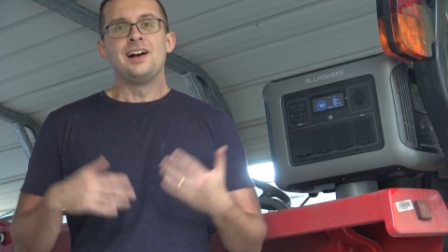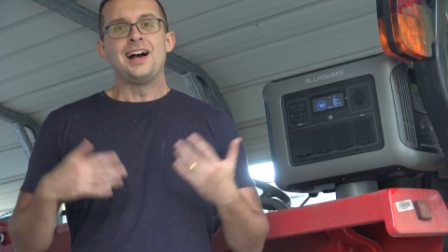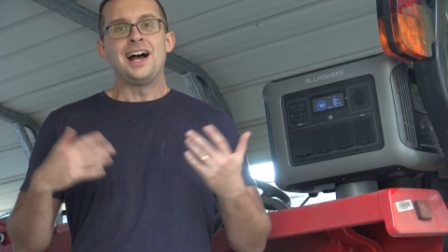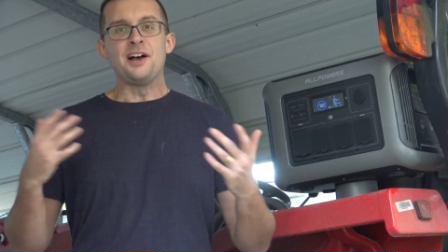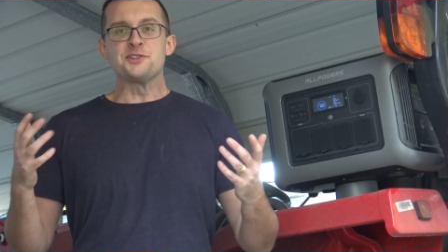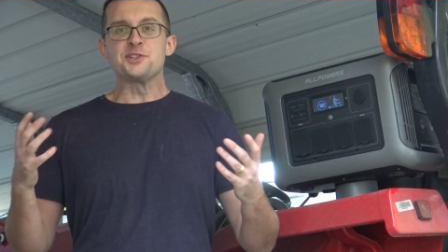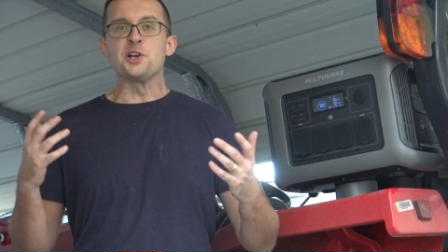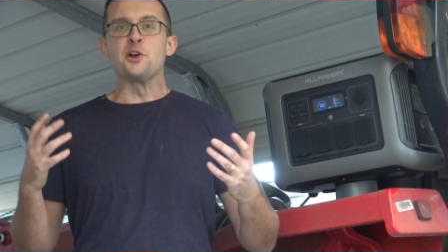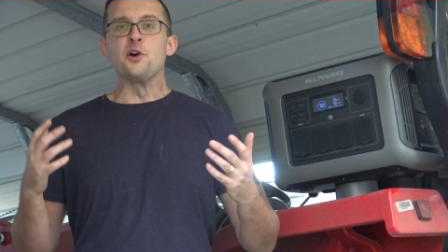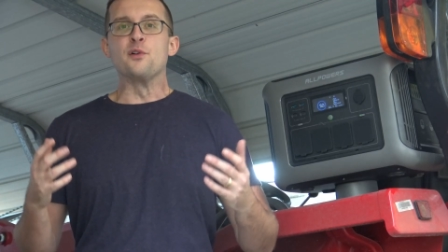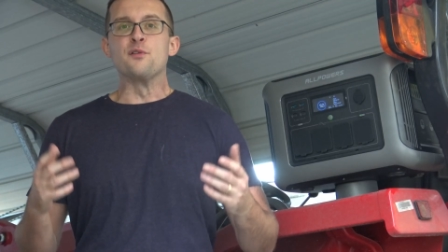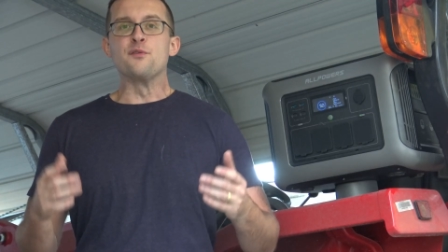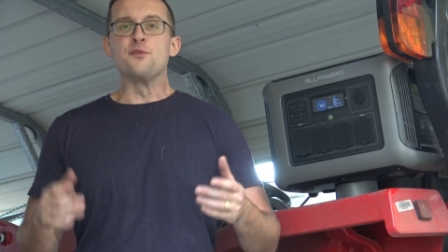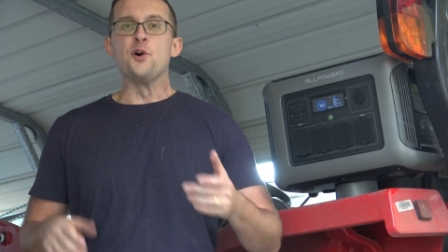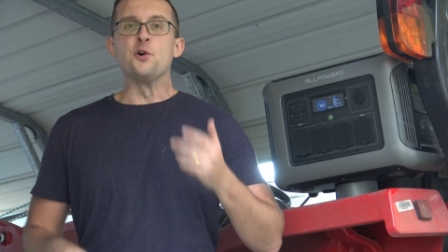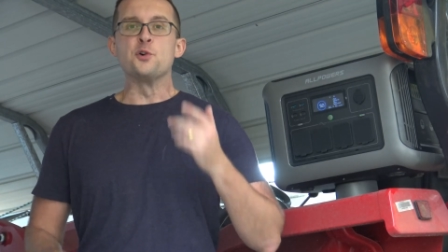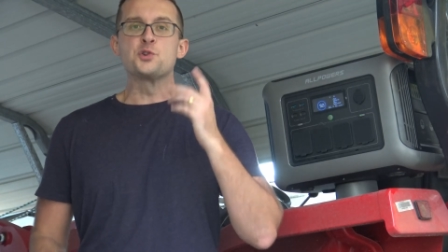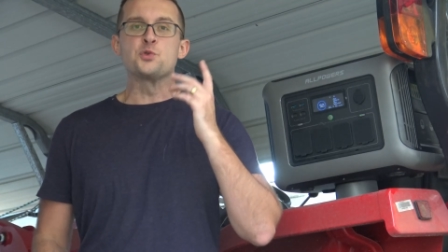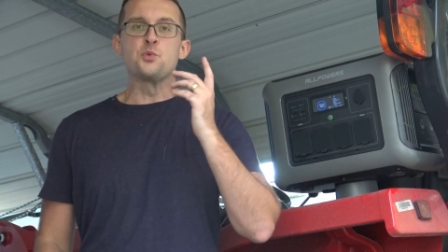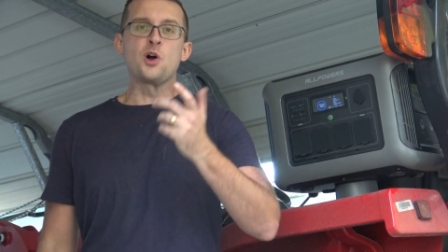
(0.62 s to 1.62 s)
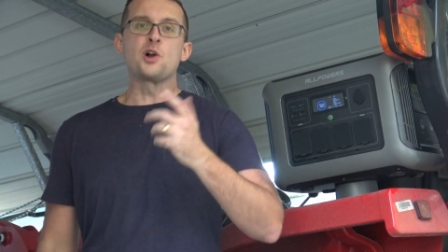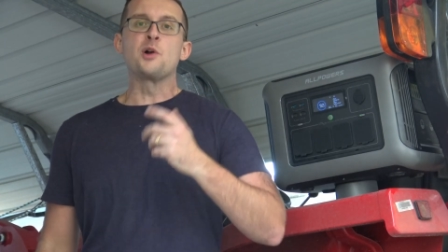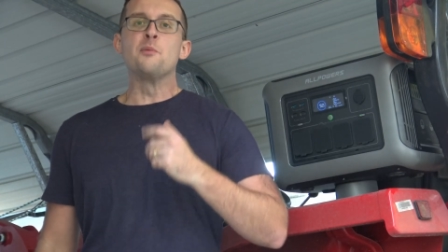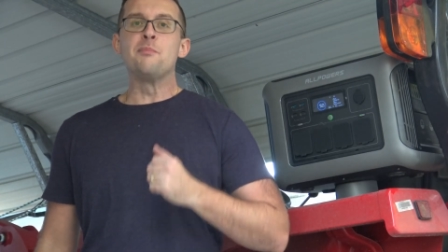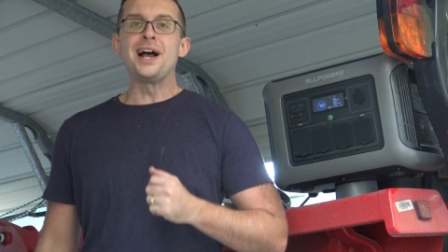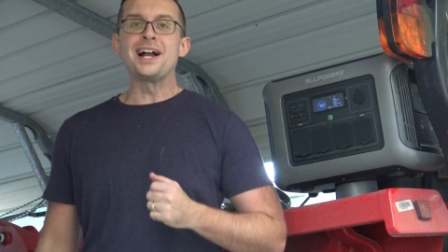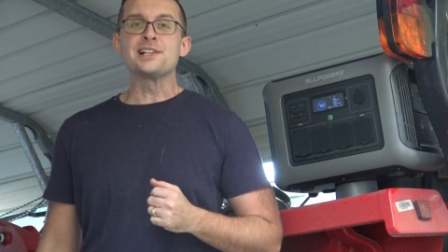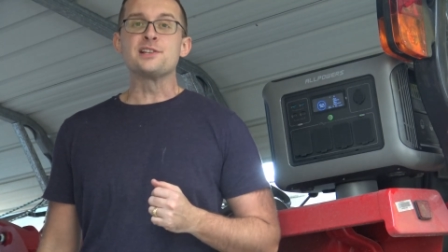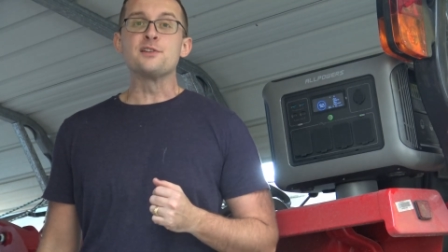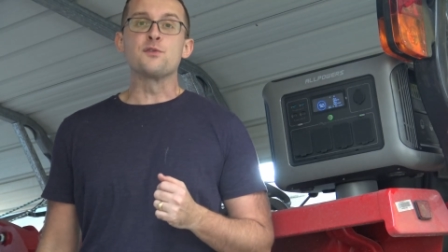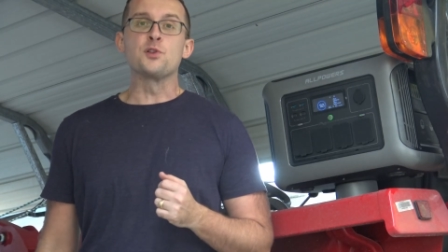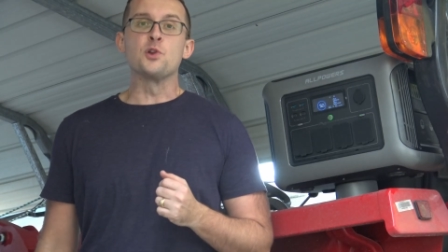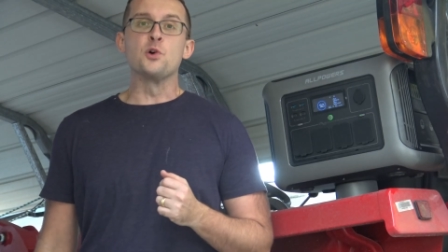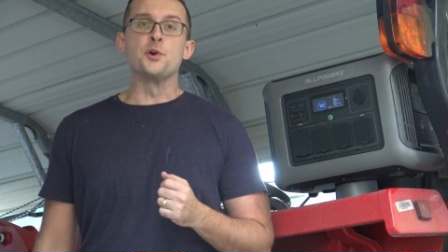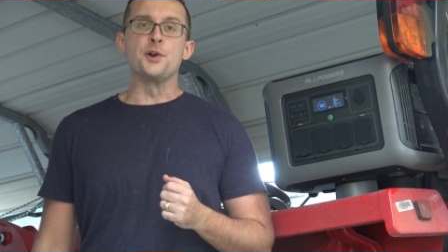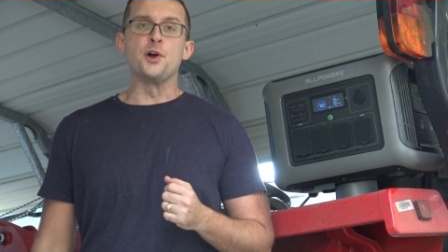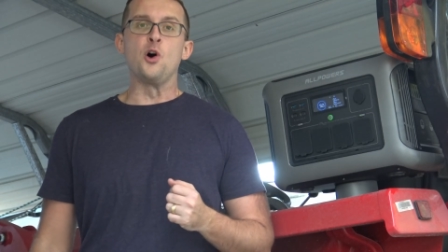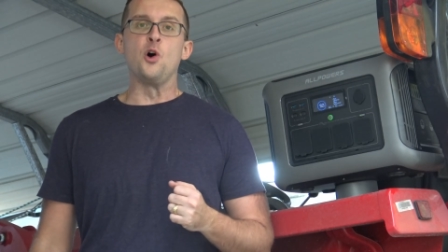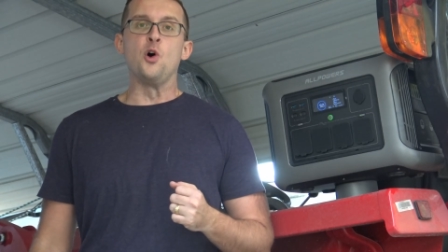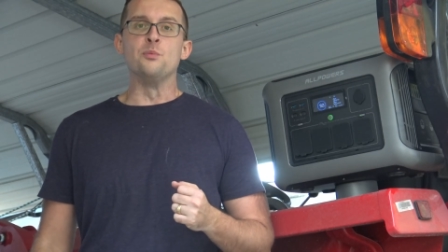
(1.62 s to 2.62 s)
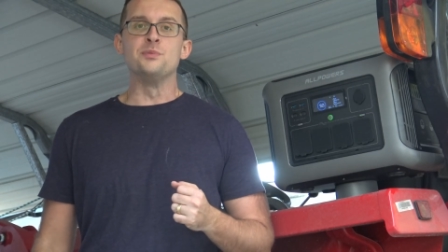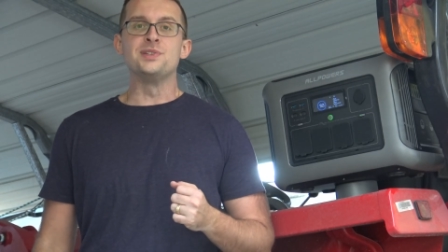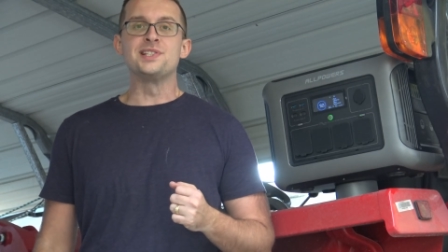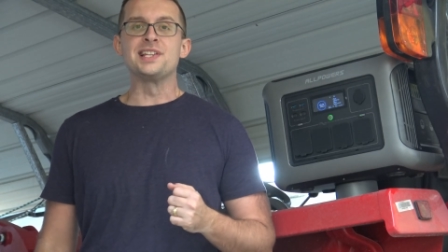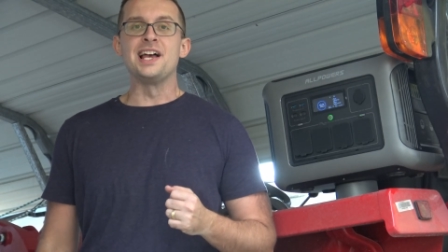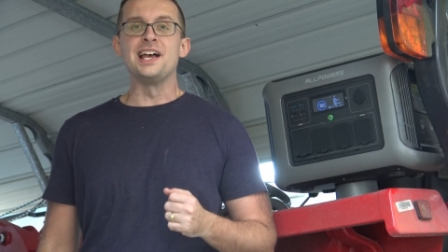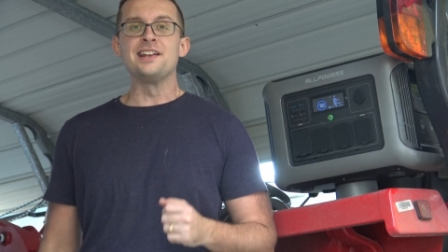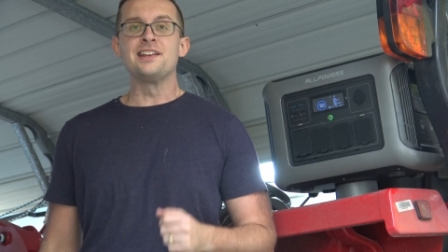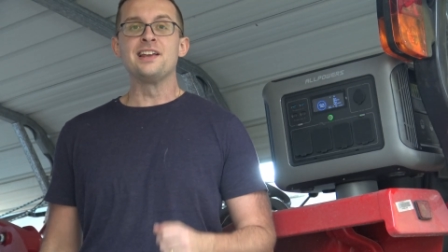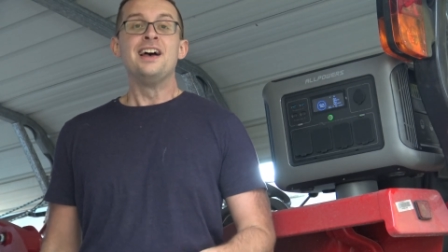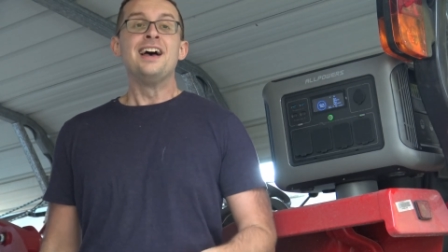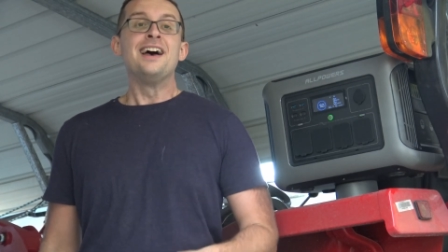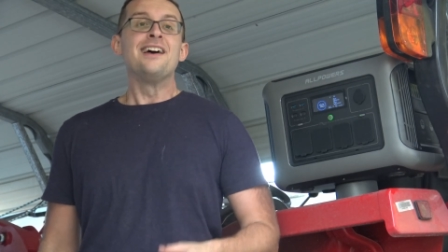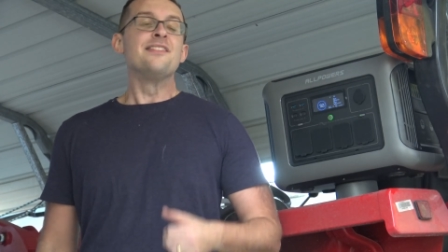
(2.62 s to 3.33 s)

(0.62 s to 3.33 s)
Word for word: How's it going, folks? Welcome back to Florida Homestead.